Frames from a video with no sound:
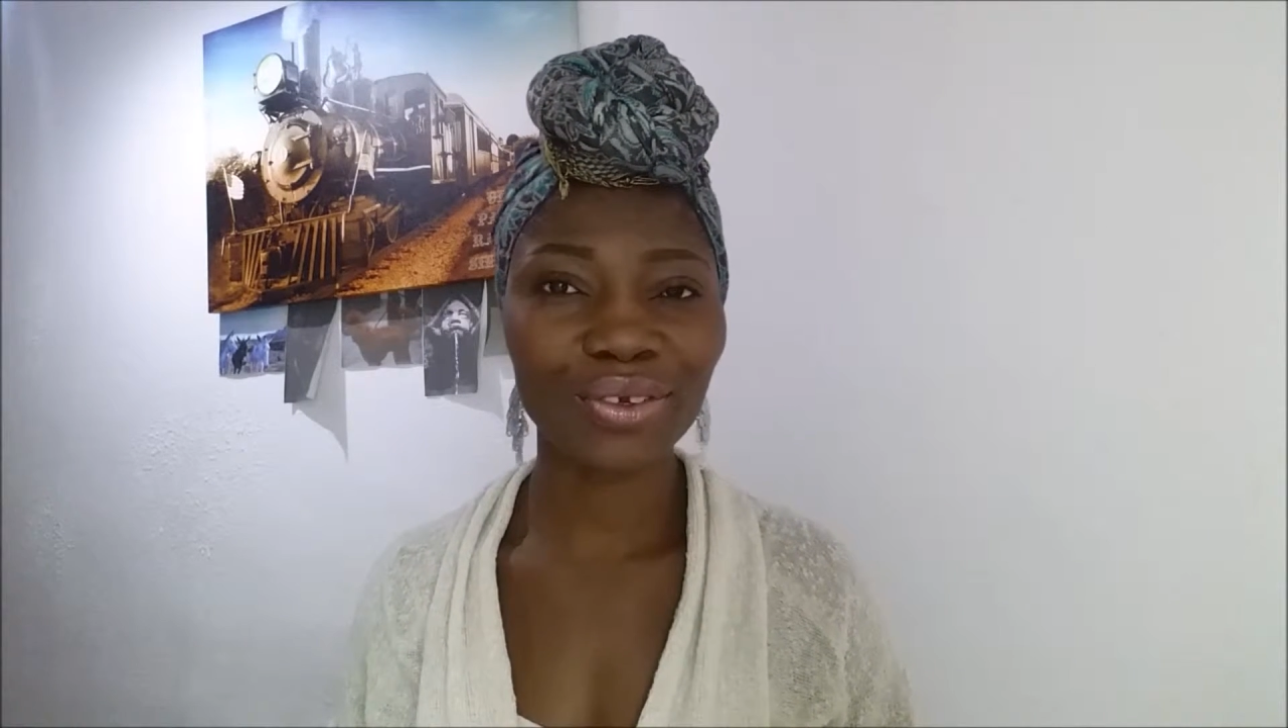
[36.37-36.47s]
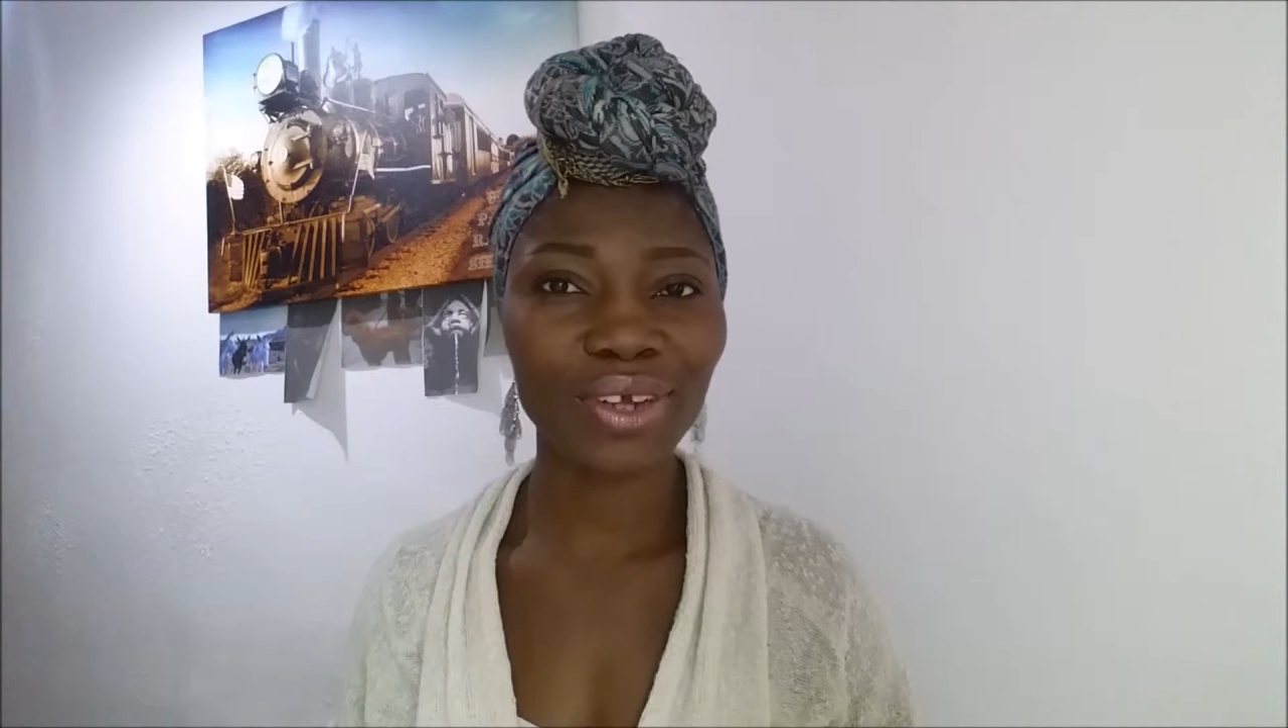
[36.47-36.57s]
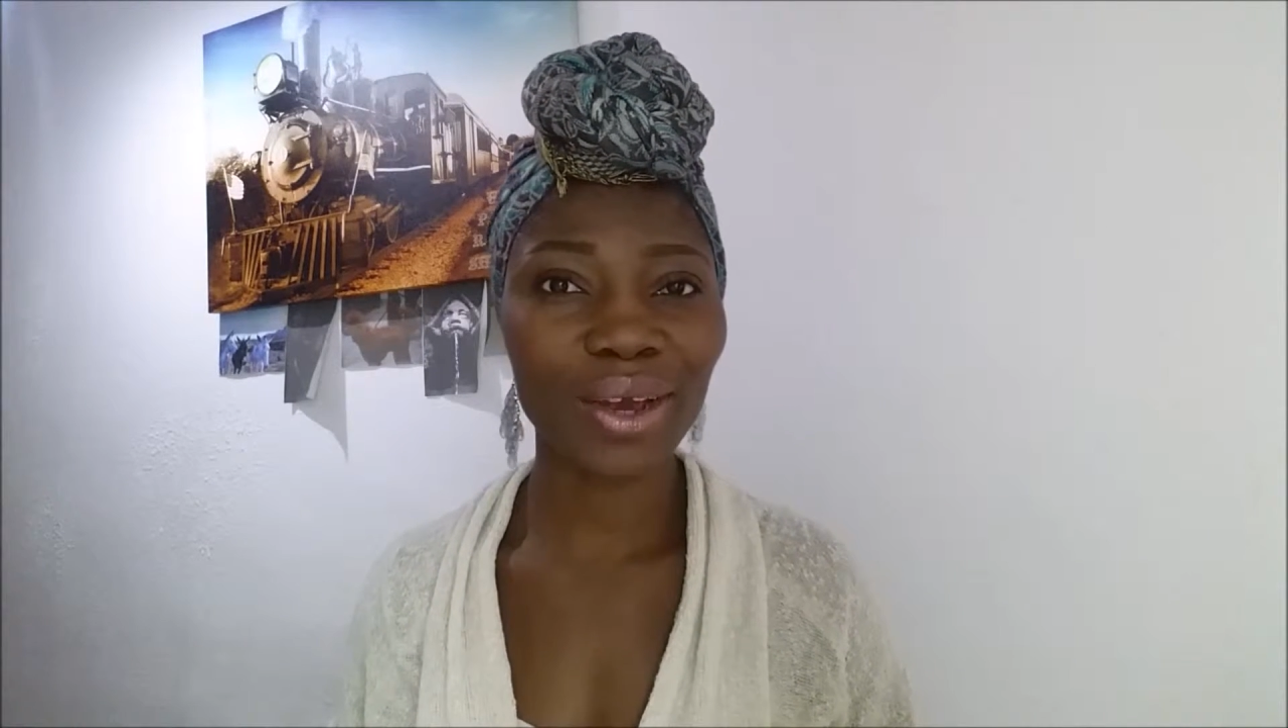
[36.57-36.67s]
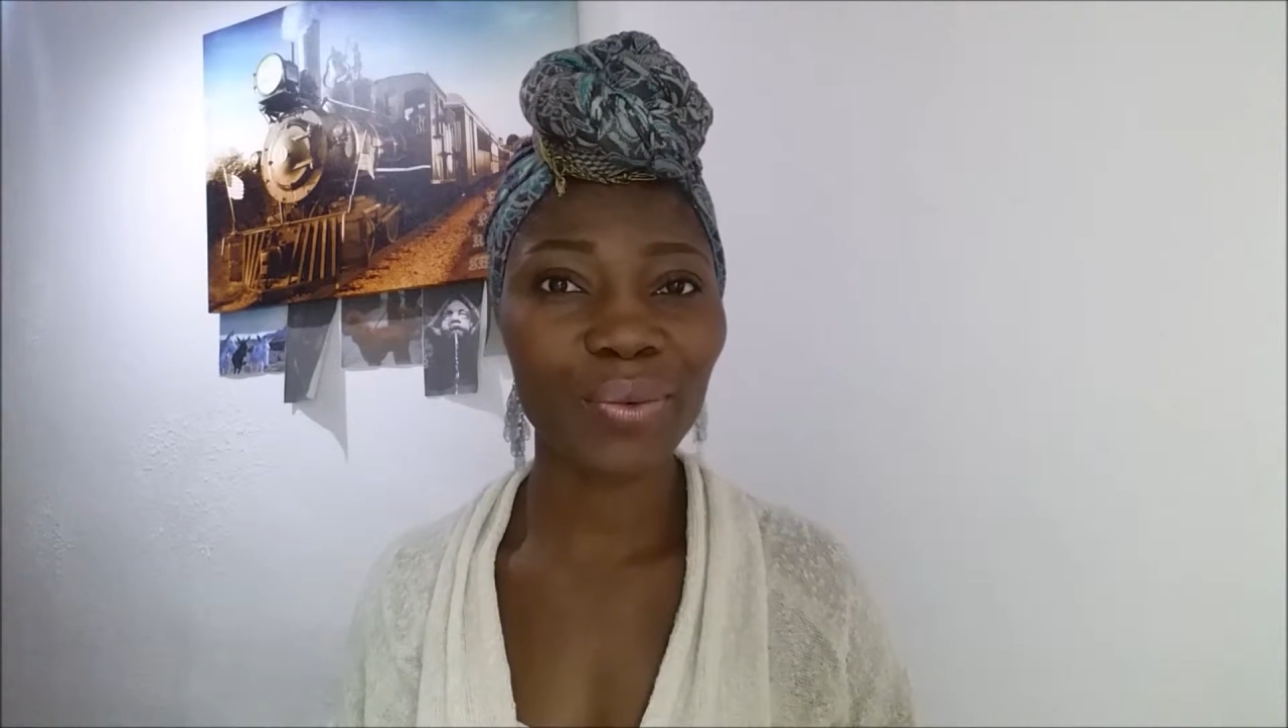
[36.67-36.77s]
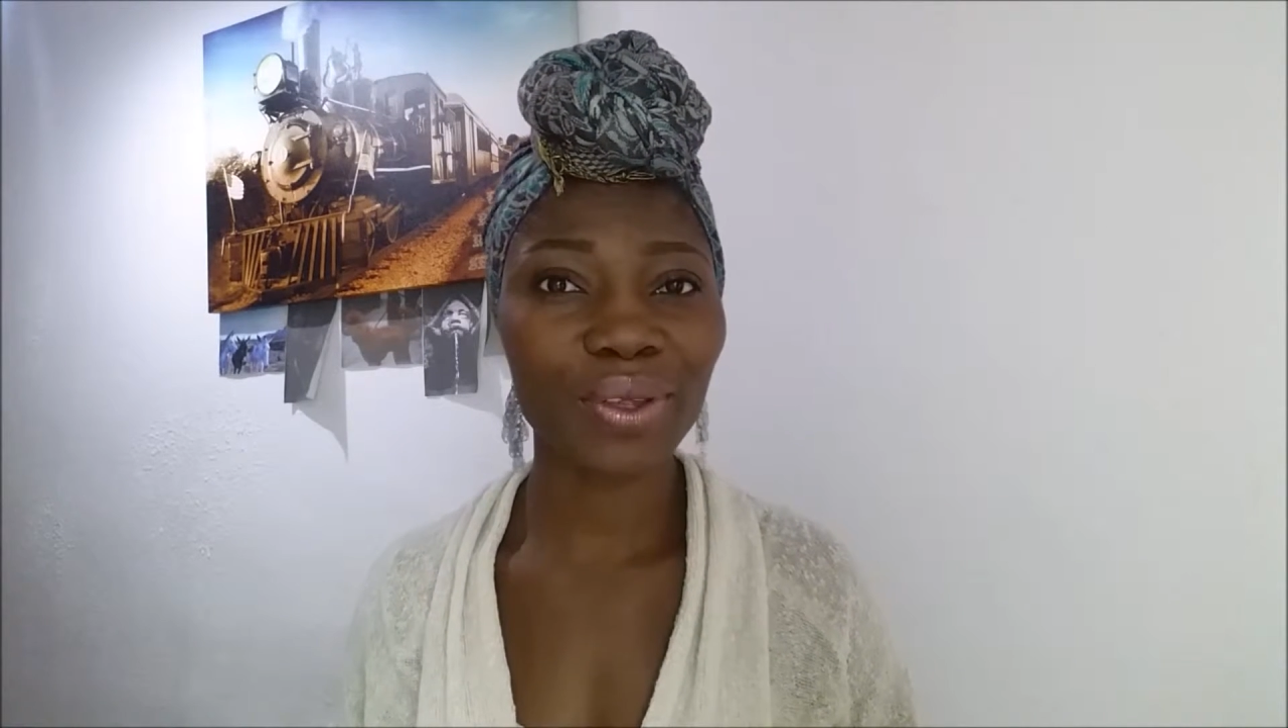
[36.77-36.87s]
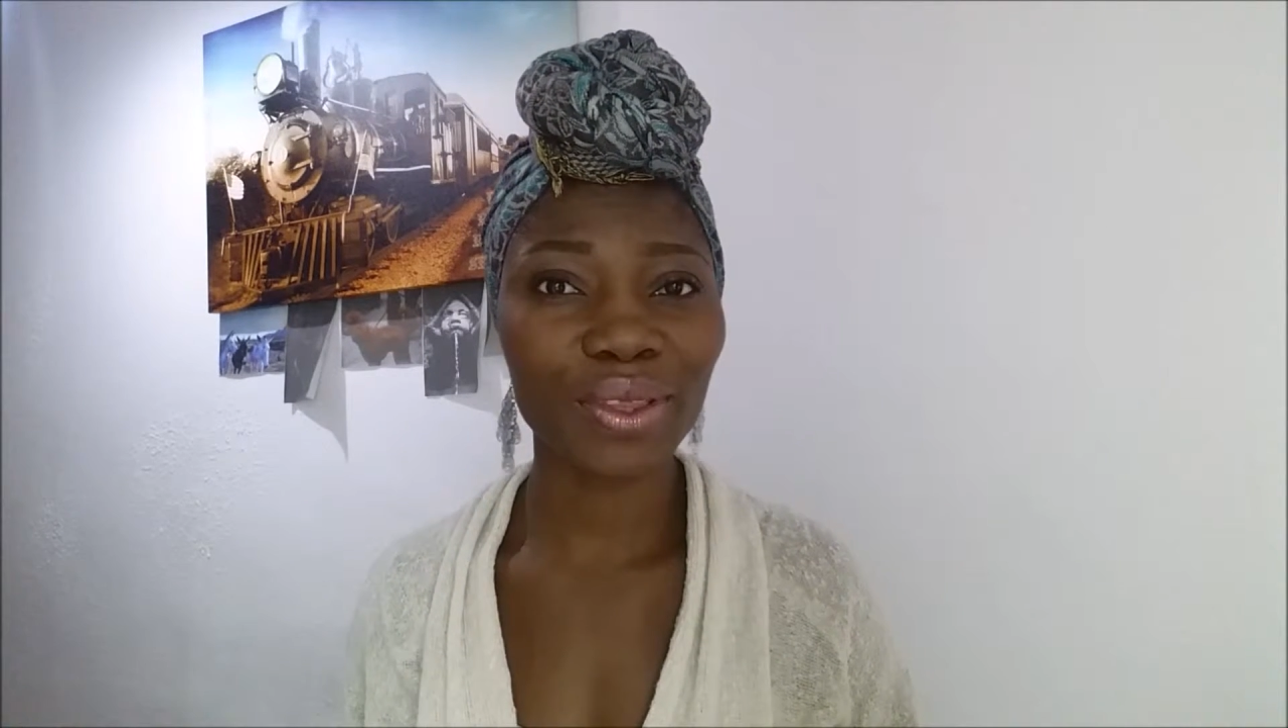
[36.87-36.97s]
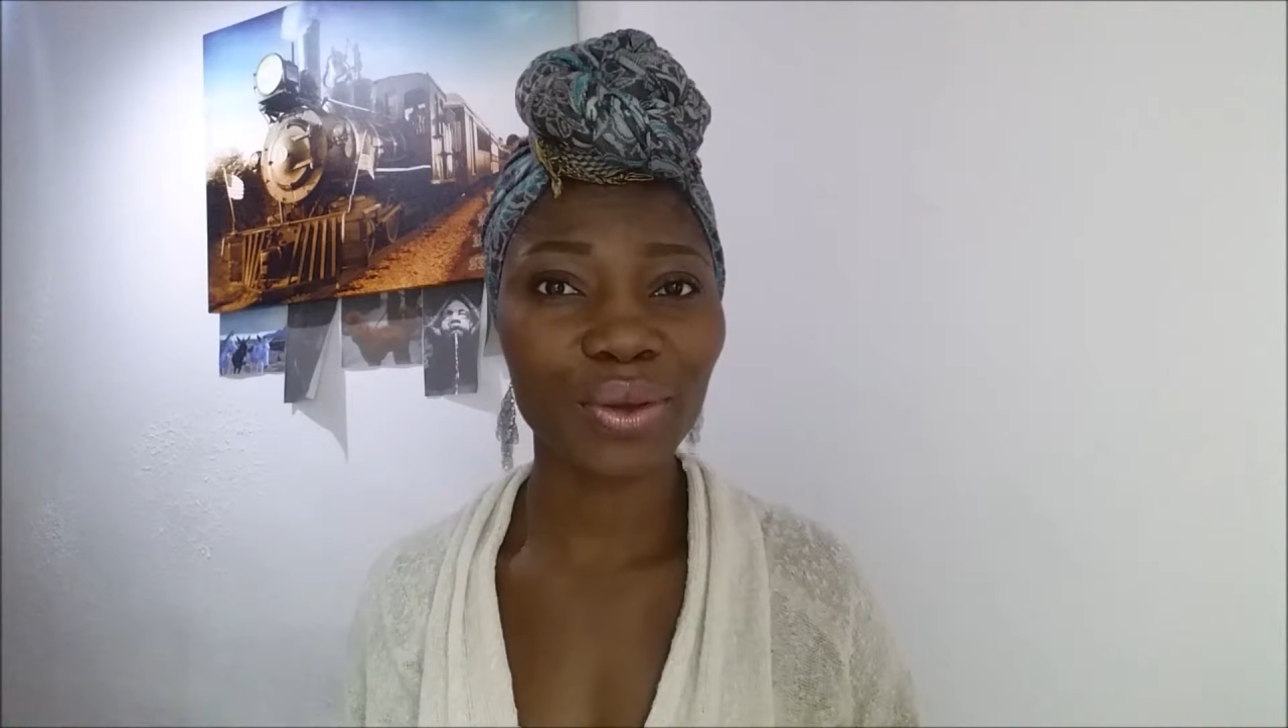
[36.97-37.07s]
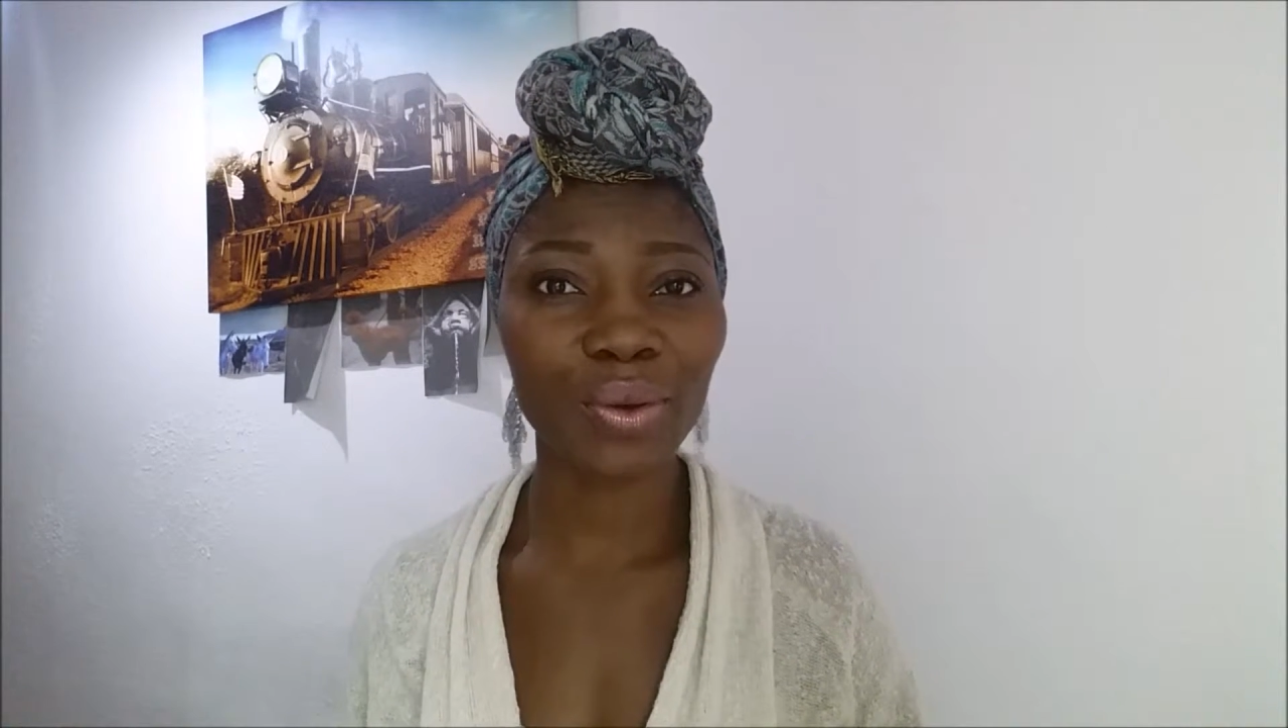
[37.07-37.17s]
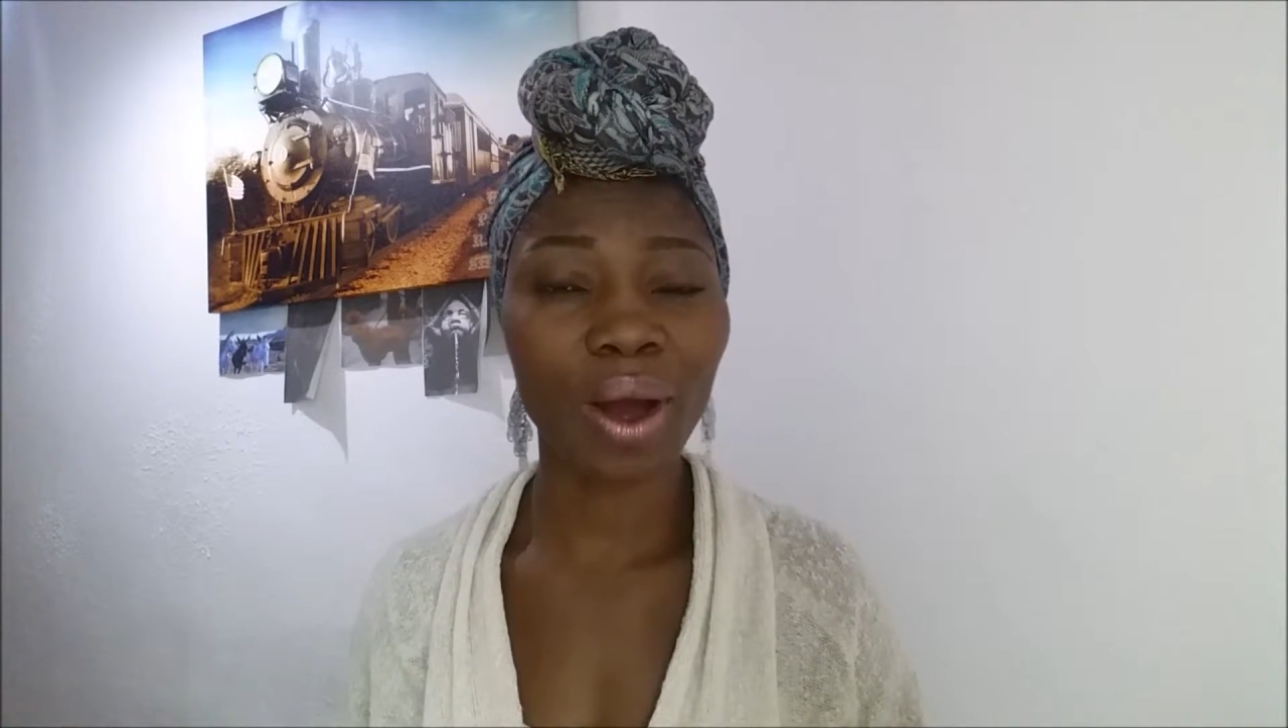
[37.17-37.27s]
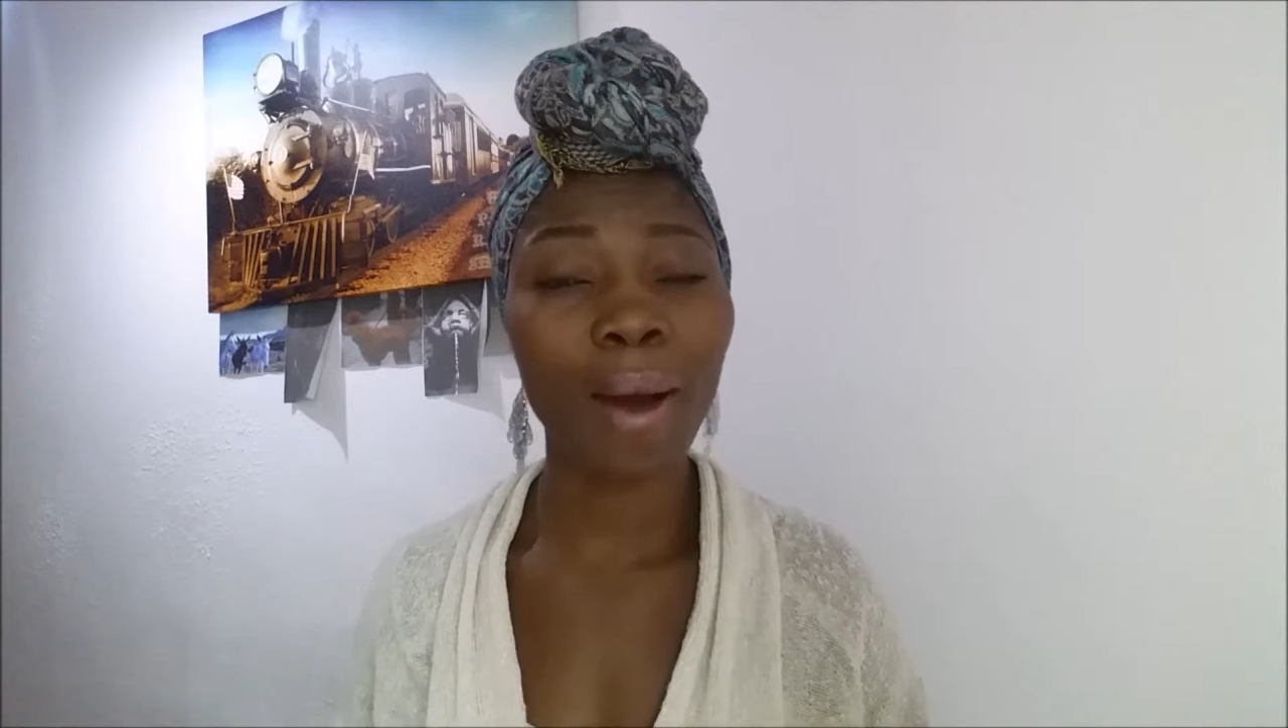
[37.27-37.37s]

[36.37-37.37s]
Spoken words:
share with you